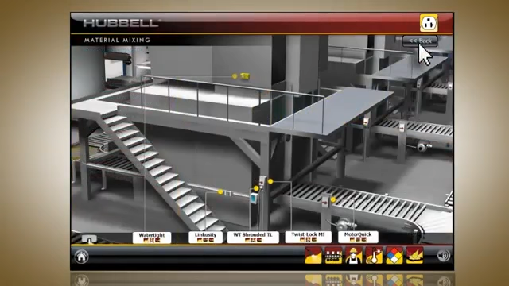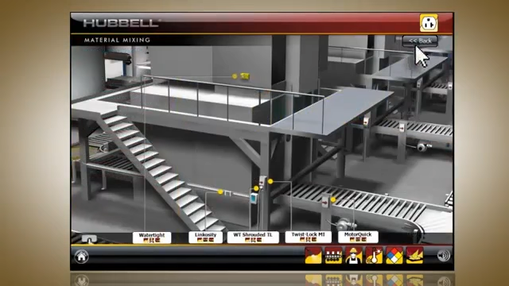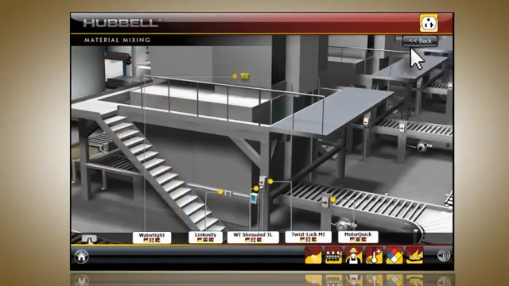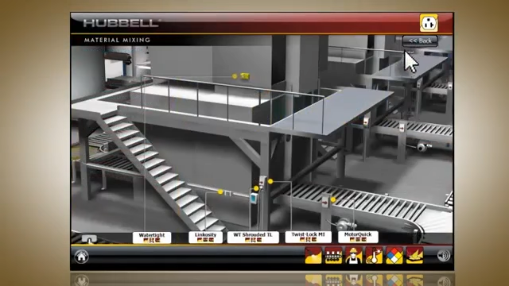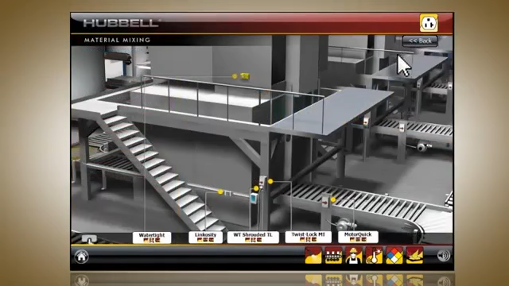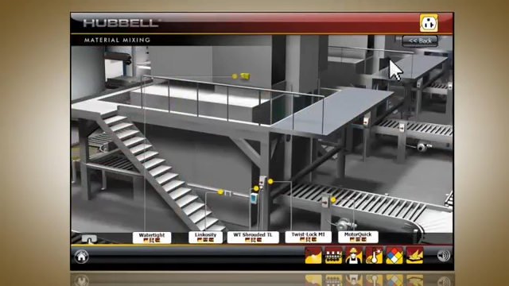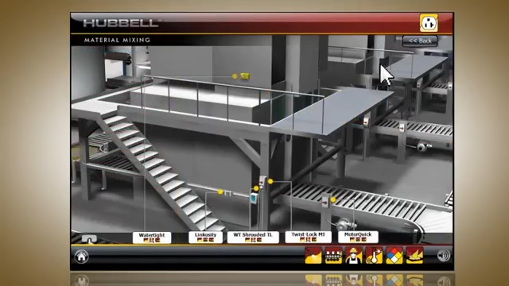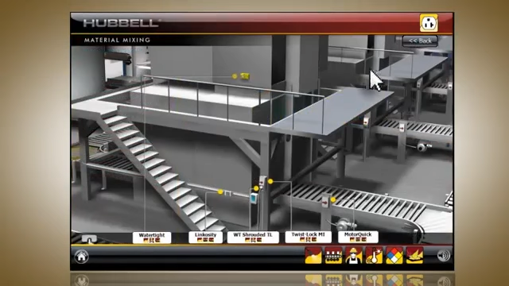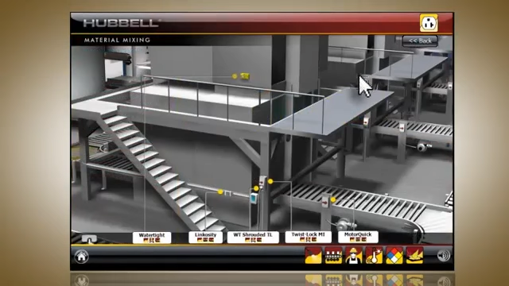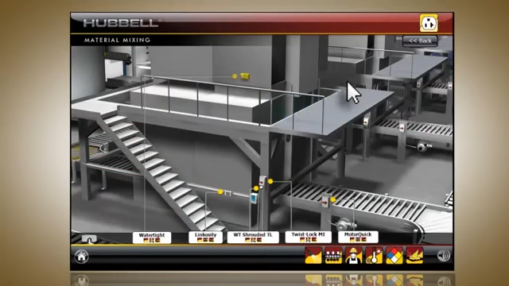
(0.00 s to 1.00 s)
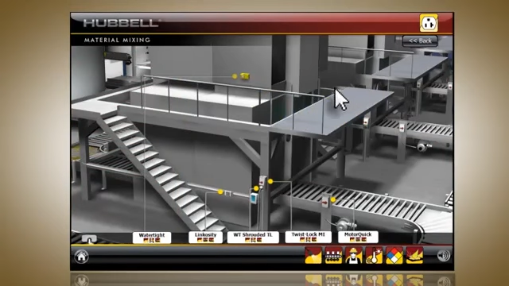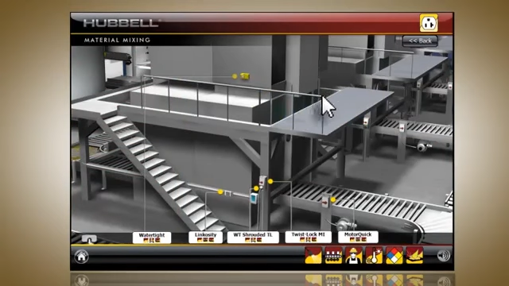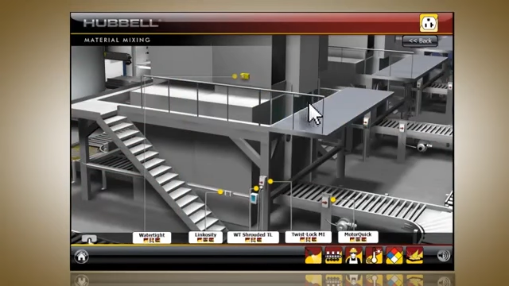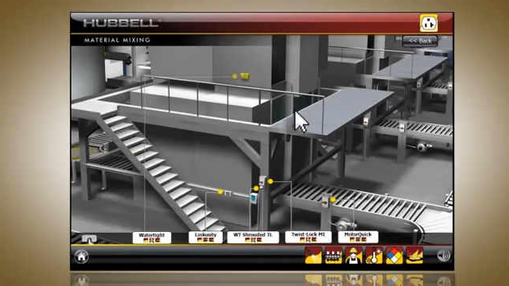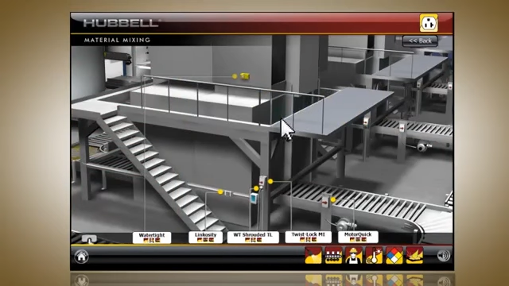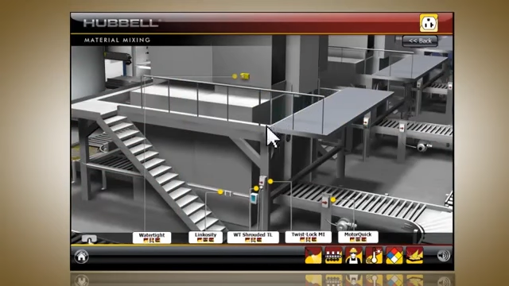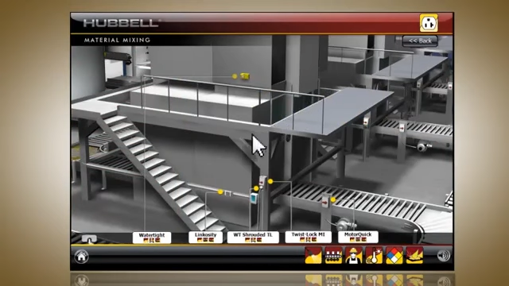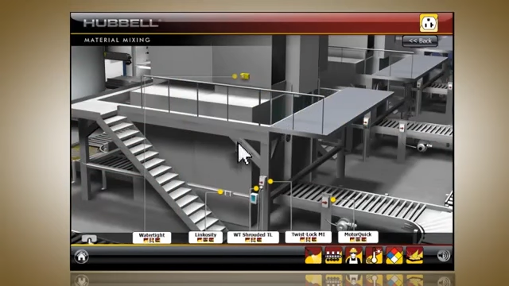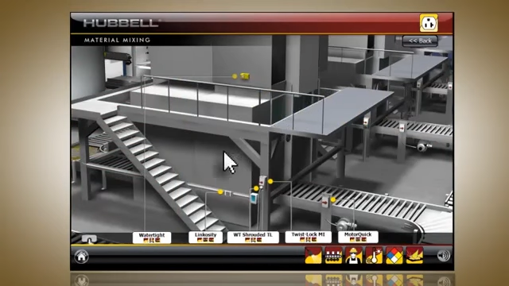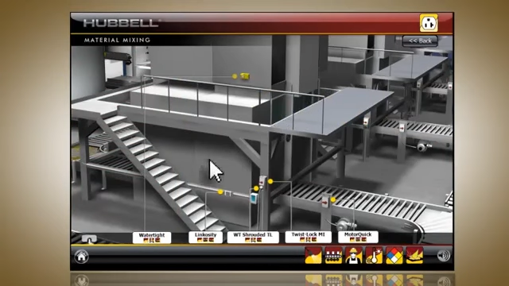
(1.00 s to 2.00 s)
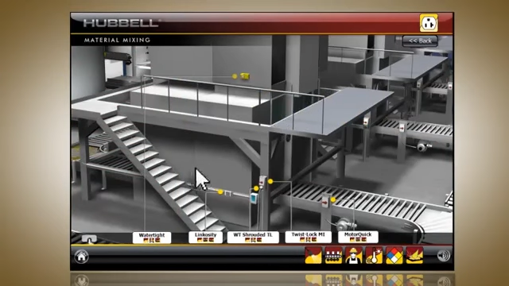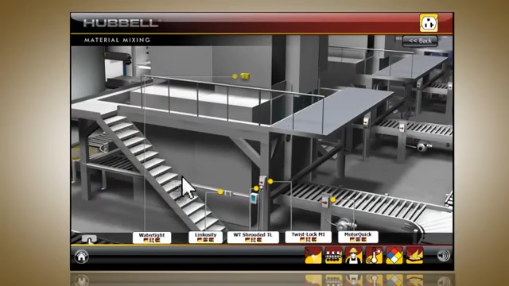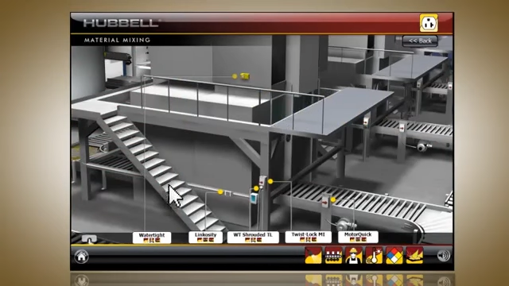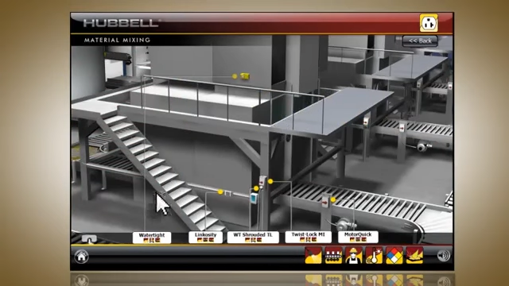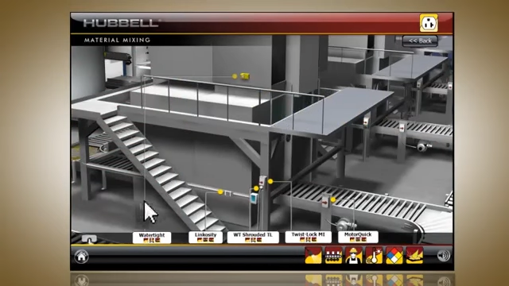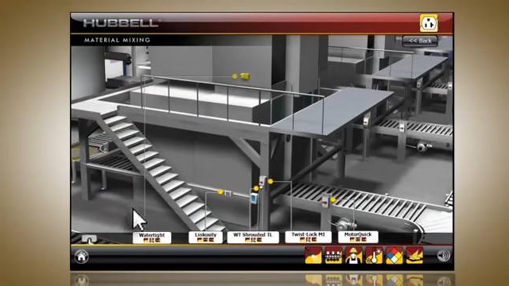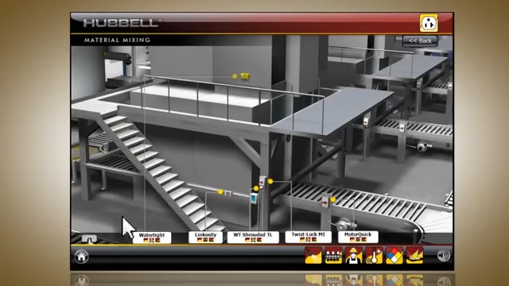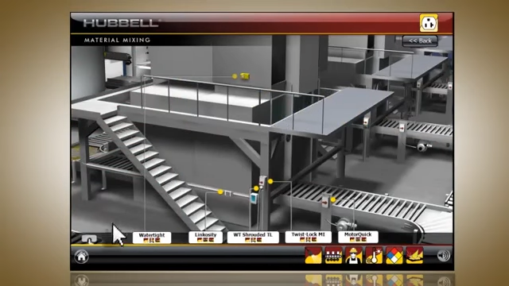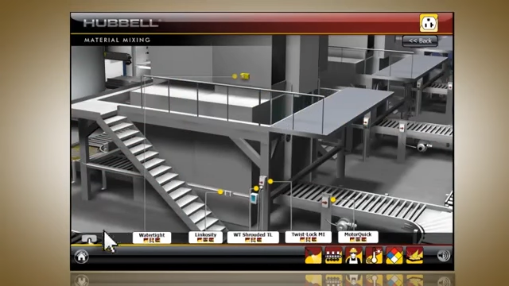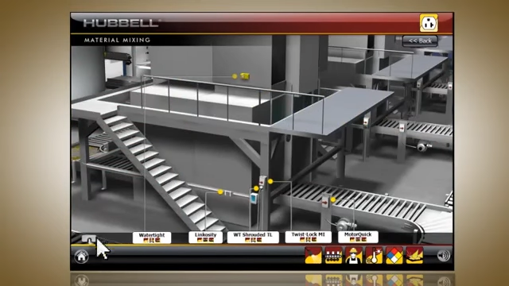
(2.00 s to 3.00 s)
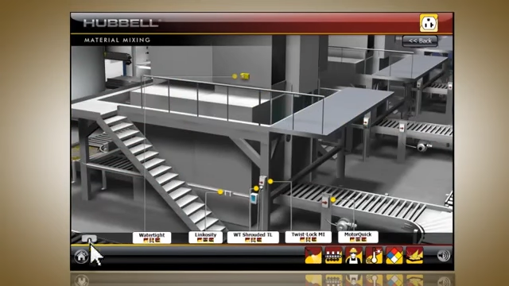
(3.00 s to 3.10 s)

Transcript: No face is visible, so there are no lips to read.